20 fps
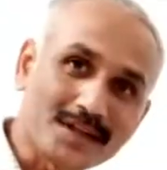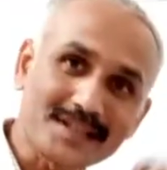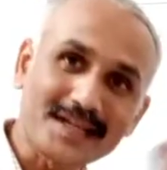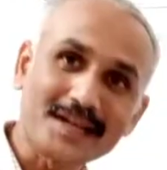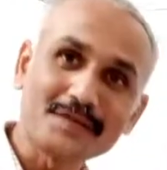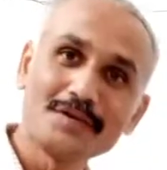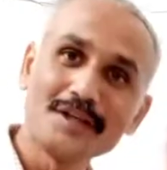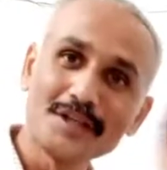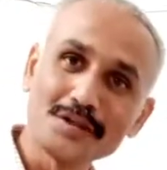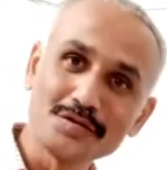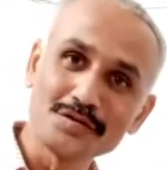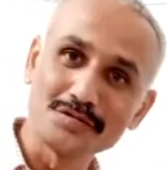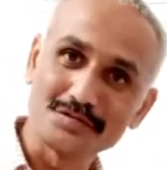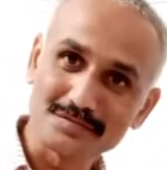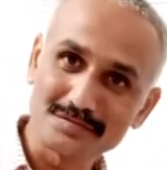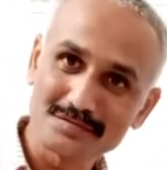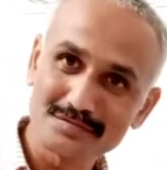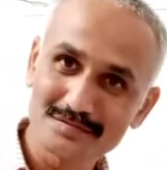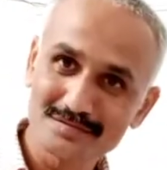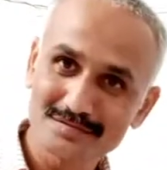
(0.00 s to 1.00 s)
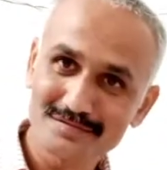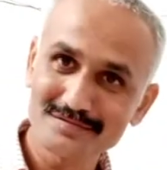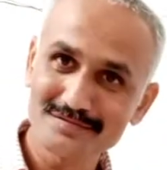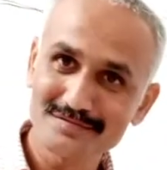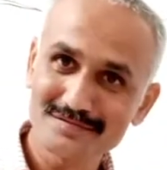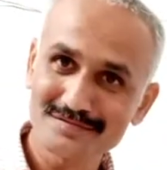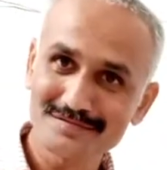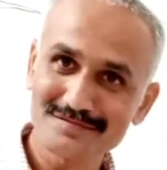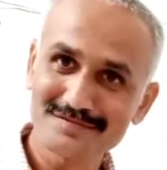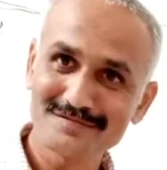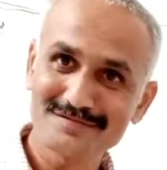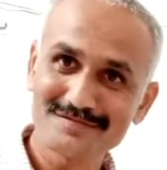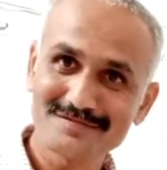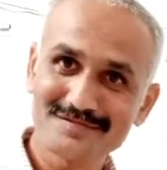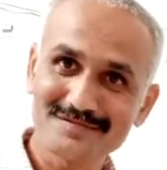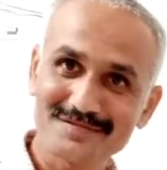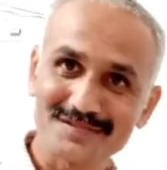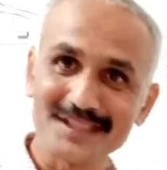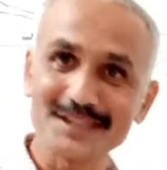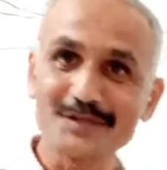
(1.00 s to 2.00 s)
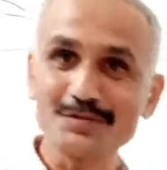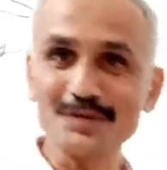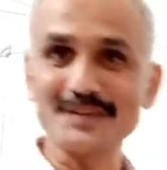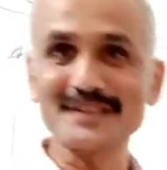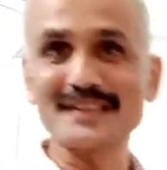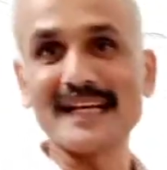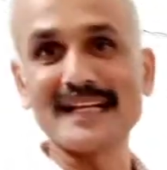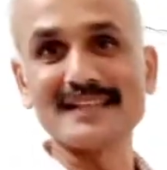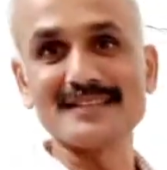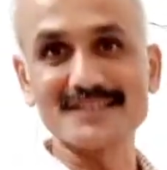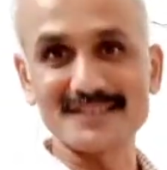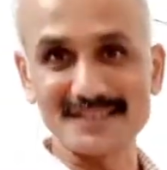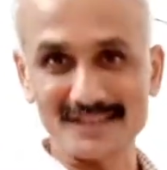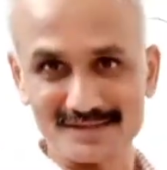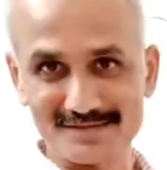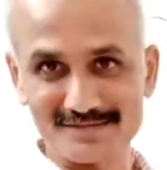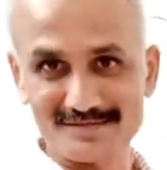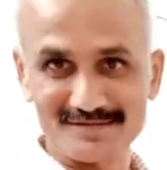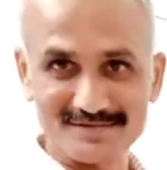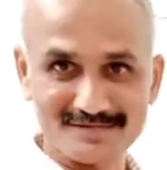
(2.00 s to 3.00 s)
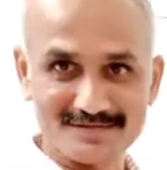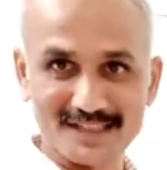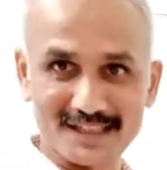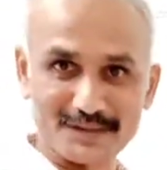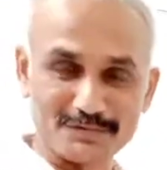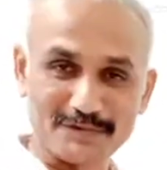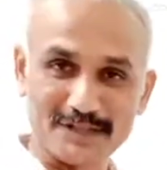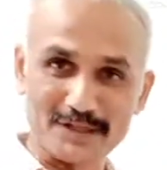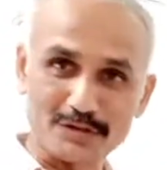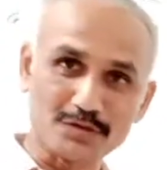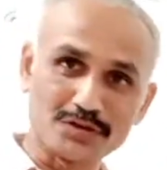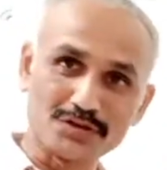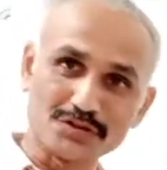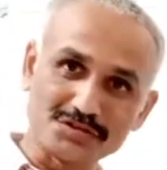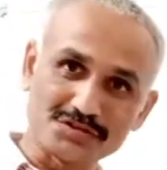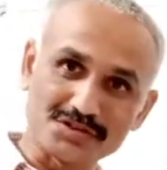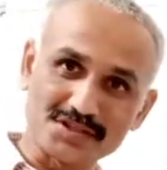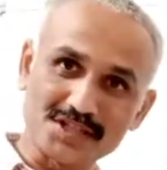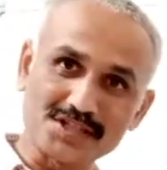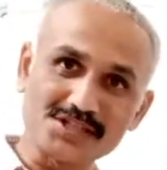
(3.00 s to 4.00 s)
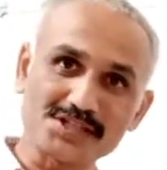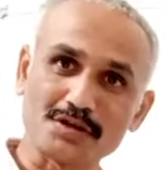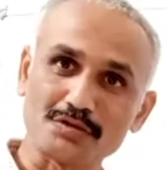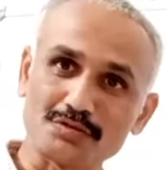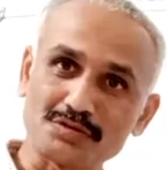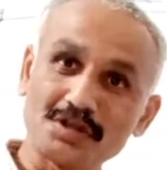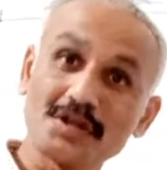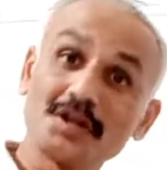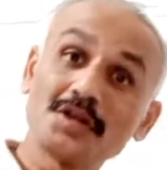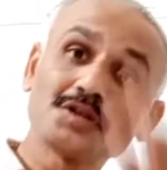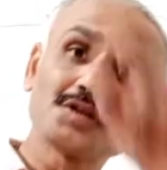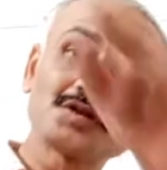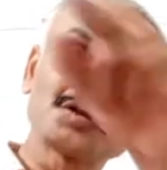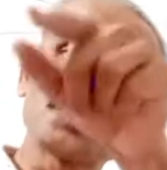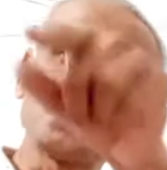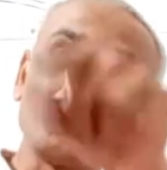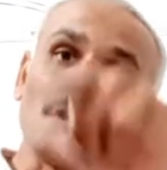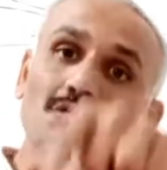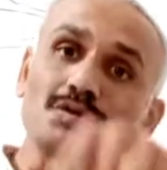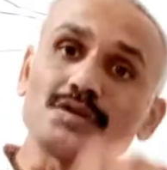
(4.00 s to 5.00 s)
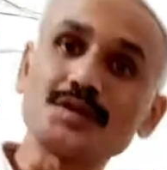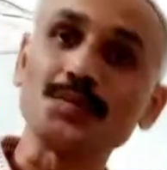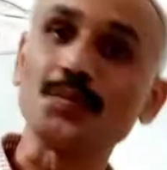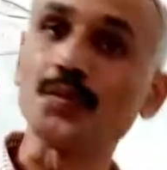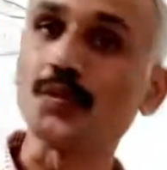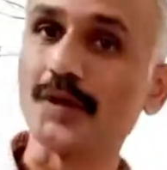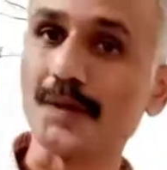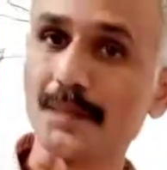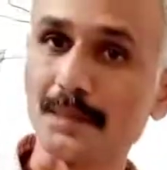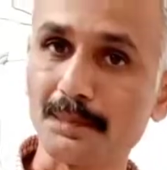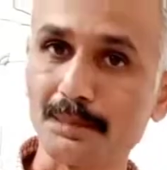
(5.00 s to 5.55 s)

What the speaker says: I will do? This was the answer that we are going to search out throughout the poem.